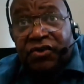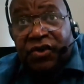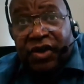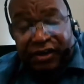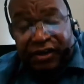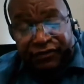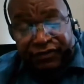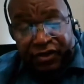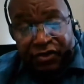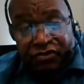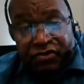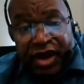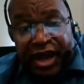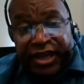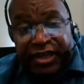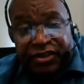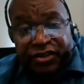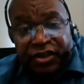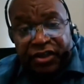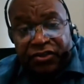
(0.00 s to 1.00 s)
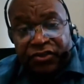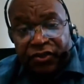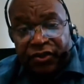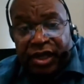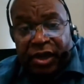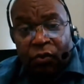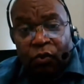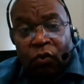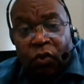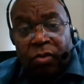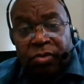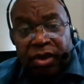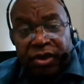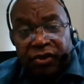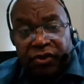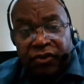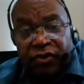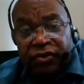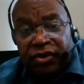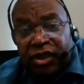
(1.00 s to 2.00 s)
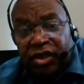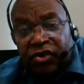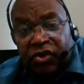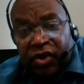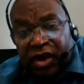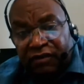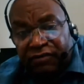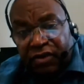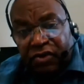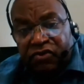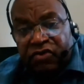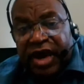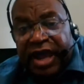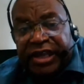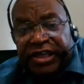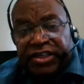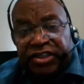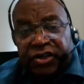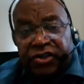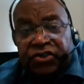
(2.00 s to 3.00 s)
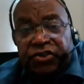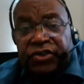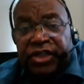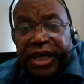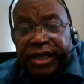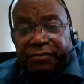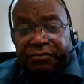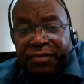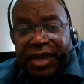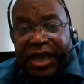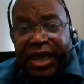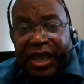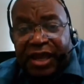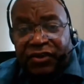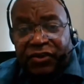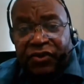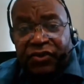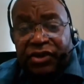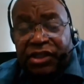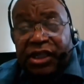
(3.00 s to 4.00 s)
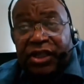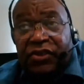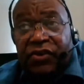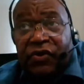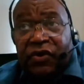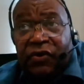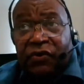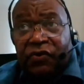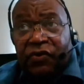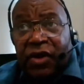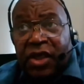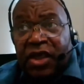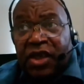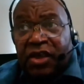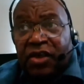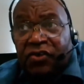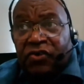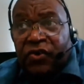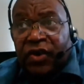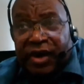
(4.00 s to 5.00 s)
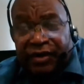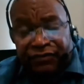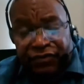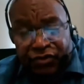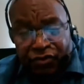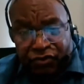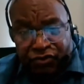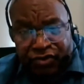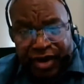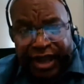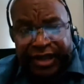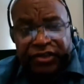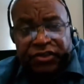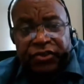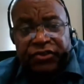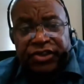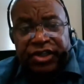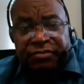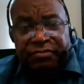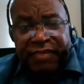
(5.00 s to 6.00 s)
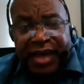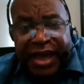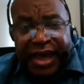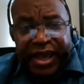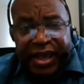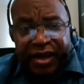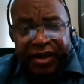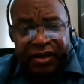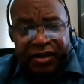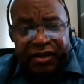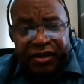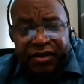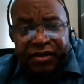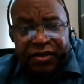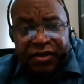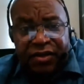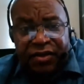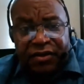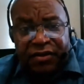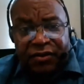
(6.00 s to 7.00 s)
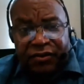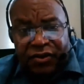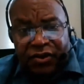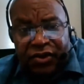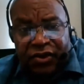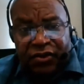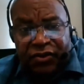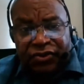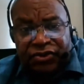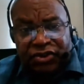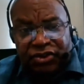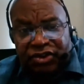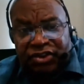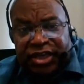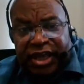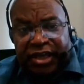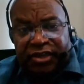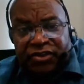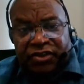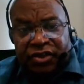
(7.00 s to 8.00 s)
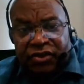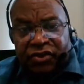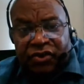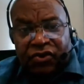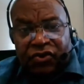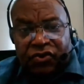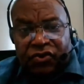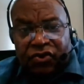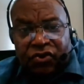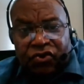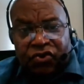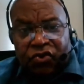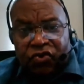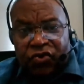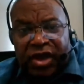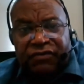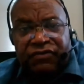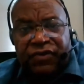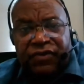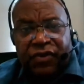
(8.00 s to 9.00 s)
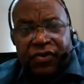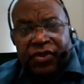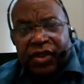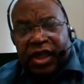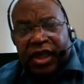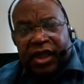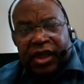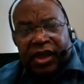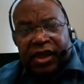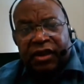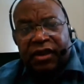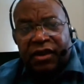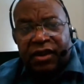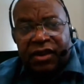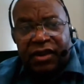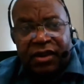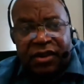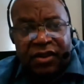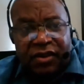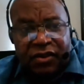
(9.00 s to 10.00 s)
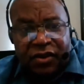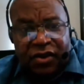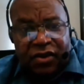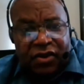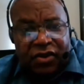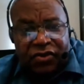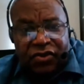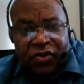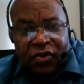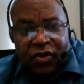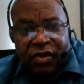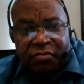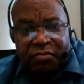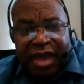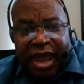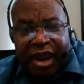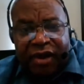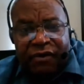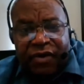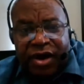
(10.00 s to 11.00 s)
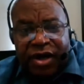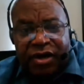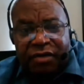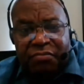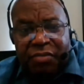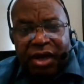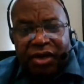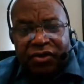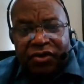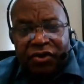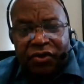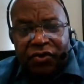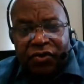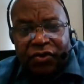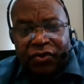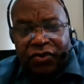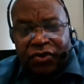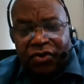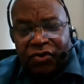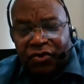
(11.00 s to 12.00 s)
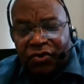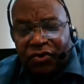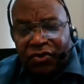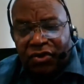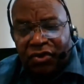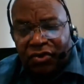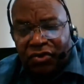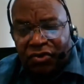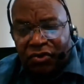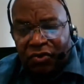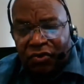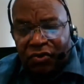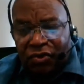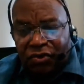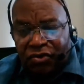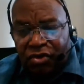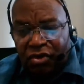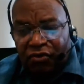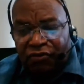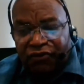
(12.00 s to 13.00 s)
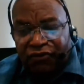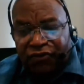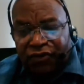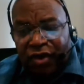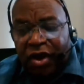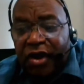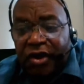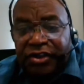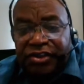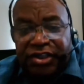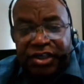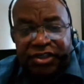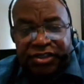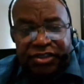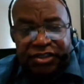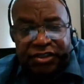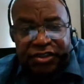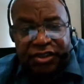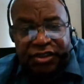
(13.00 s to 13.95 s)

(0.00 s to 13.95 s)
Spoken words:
have the right to that woman. You think you have the right to that man. You think you have the right to demand, sex, and you do everything, and you are married, but you flaunt it